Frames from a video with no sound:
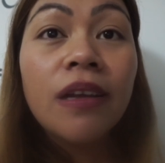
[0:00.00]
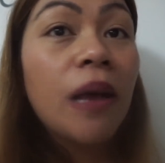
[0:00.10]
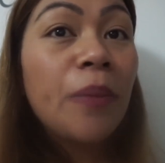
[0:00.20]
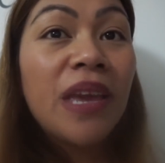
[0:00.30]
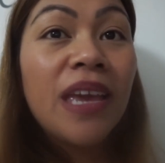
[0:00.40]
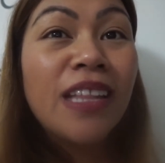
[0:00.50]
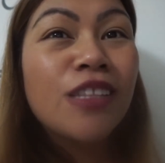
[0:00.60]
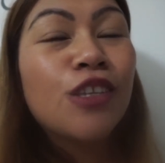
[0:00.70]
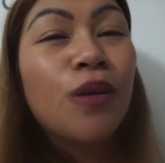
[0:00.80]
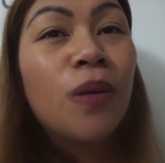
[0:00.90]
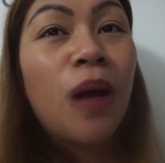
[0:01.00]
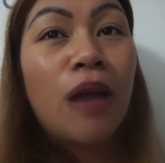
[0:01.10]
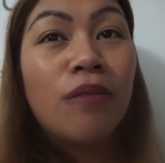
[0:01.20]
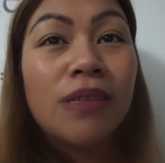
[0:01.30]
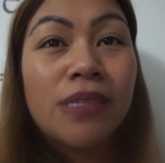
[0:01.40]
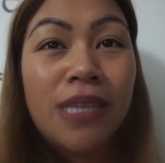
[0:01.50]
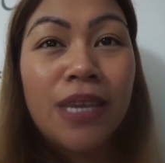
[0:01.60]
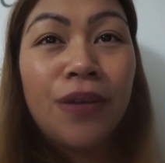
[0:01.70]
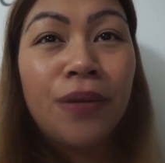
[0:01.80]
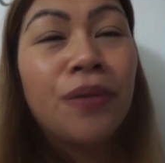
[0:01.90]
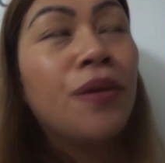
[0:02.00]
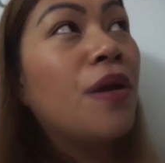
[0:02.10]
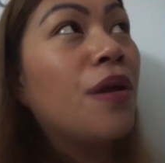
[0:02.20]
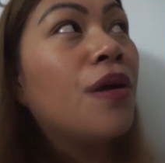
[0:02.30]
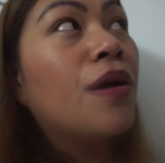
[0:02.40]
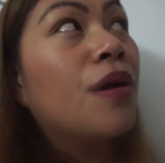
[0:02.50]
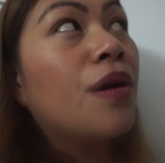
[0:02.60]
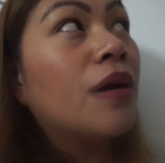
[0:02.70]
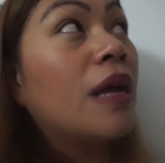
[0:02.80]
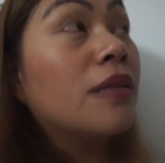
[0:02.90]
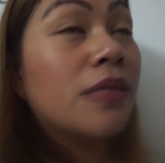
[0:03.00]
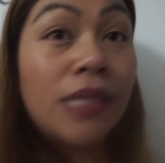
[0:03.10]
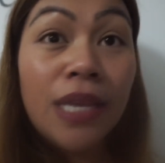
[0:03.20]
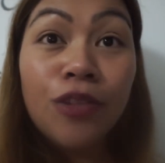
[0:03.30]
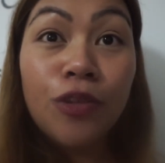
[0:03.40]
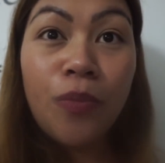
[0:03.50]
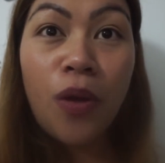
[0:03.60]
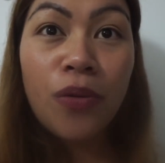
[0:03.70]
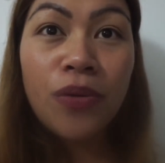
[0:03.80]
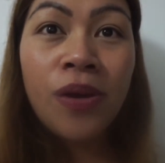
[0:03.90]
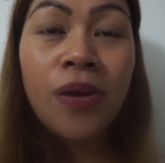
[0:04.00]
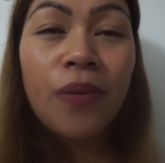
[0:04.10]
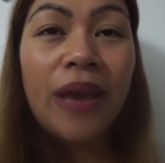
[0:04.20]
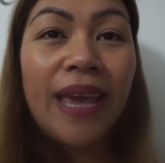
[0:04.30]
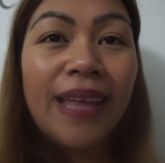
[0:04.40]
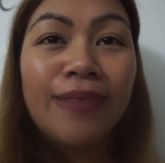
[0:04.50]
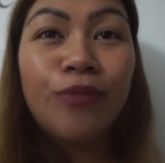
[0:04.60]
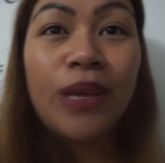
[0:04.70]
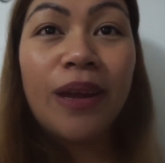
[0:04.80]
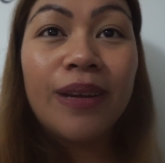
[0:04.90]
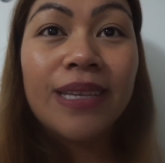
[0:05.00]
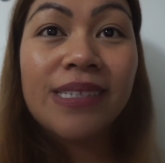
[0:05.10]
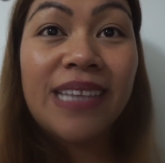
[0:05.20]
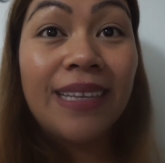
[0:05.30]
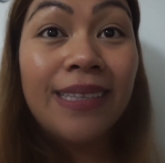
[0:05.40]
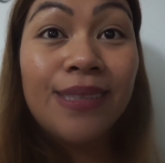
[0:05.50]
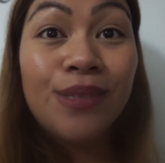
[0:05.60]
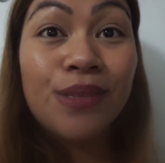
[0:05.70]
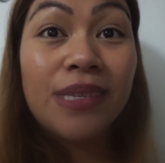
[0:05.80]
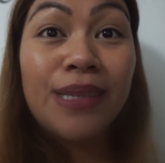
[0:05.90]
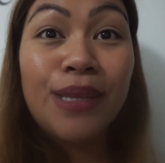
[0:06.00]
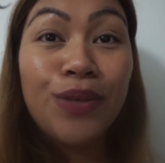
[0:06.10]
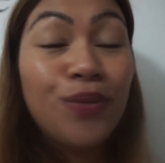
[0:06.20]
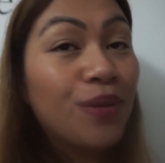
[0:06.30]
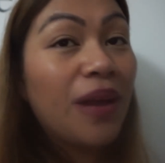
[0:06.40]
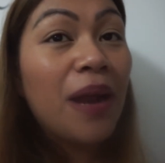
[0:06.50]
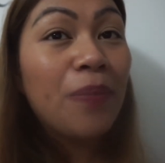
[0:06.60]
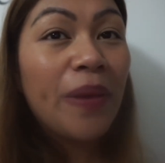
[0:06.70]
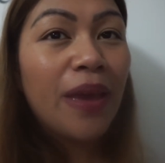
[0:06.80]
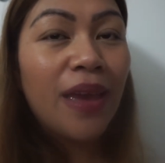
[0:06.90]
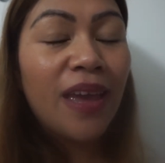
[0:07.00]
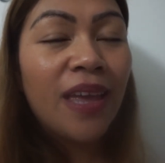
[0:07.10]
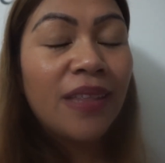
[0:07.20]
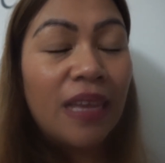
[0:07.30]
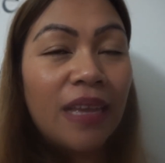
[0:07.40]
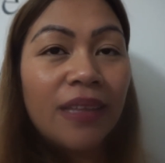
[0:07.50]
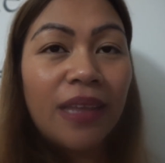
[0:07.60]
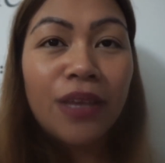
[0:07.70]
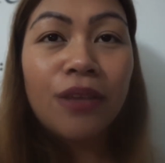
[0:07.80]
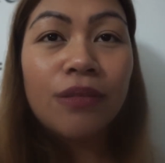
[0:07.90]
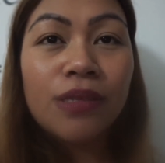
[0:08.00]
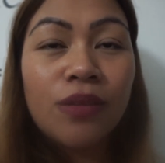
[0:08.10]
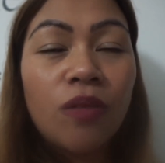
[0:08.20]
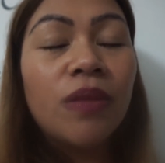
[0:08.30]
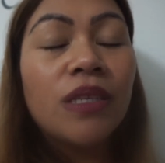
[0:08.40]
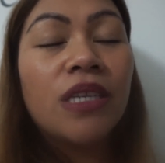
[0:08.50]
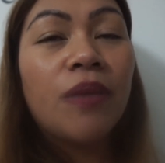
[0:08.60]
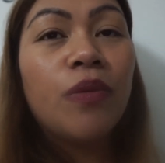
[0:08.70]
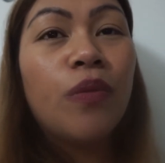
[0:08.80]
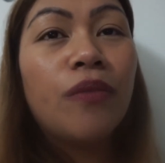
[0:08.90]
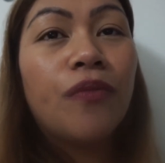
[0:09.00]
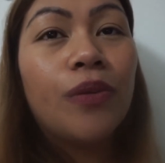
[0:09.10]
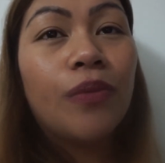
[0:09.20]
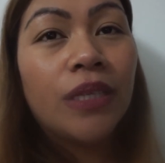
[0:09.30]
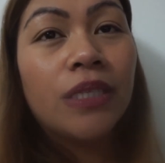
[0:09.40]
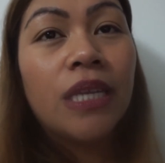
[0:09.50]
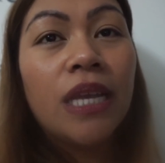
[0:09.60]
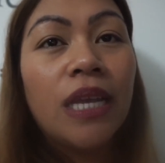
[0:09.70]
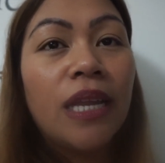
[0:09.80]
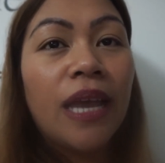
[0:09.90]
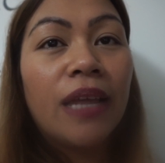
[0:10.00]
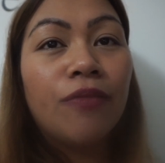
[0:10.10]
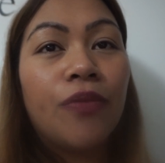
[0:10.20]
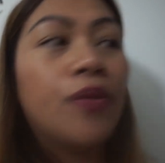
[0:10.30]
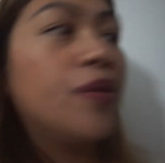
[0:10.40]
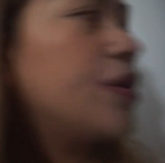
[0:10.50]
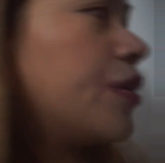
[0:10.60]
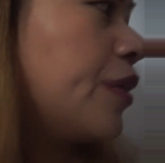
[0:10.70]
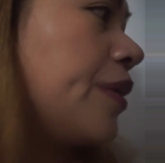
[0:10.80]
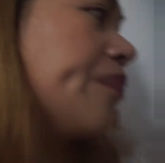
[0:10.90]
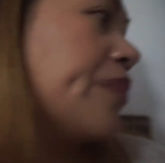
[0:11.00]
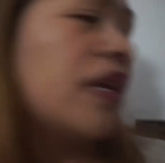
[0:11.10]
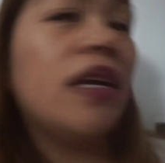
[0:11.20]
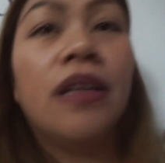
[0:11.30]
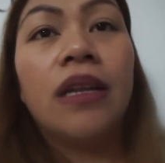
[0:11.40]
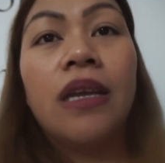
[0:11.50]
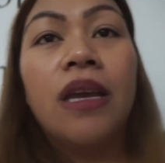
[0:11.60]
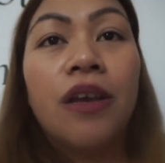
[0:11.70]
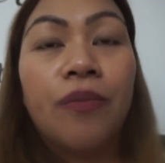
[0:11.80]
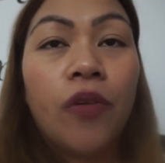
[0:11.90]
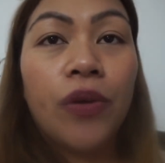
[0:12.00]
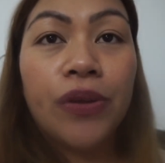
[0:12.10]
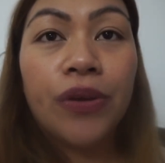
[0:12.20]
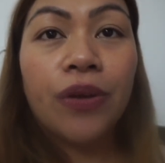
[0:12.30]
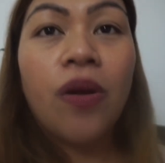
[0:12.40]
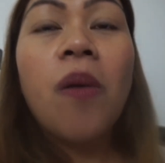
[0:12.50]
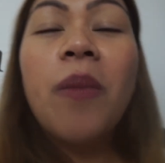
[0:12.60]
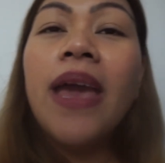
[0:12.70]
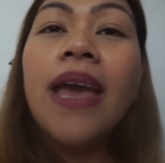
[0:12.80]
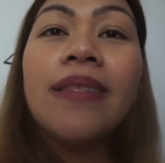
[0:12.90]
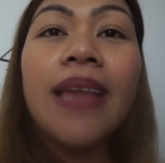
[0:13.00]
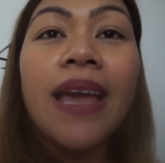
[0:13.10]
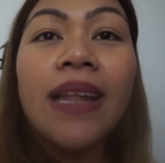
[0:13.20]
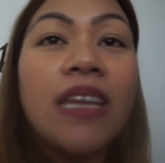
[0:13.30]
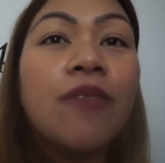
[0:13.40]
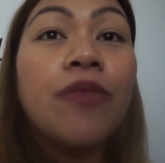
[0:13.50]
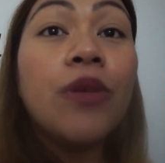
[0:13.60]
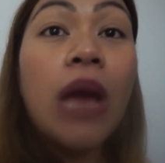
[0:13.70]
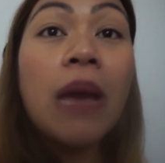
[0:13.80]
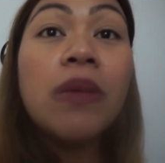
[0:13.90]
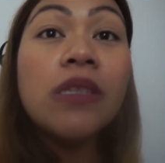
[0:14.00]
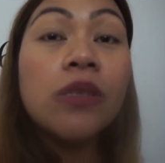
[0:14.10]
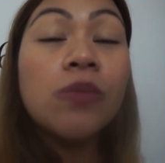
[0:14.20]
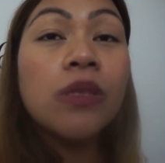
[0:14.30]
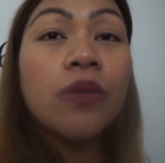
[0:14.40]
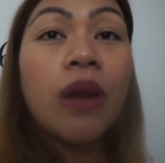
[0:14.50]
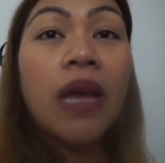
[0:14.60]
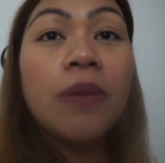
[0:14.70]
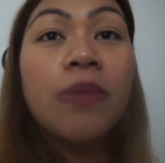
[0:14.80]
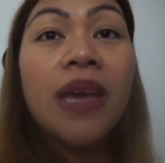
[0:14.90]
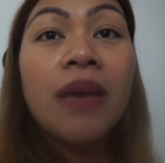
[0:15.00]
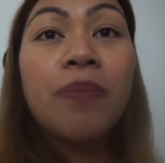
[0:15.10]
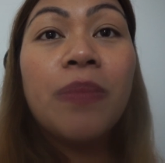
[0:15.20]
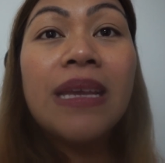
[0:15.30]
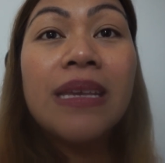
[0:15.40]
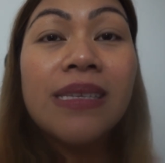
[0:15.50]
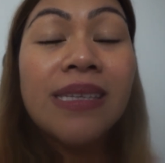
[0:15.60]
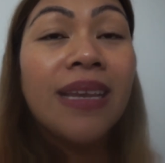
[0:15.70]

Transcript: coming, so I will see you. I'll see you tomorrow and we are excited to see the new carpet. Thank you so much everyone for watching and for your comment, and if you haven't subscribed yet, please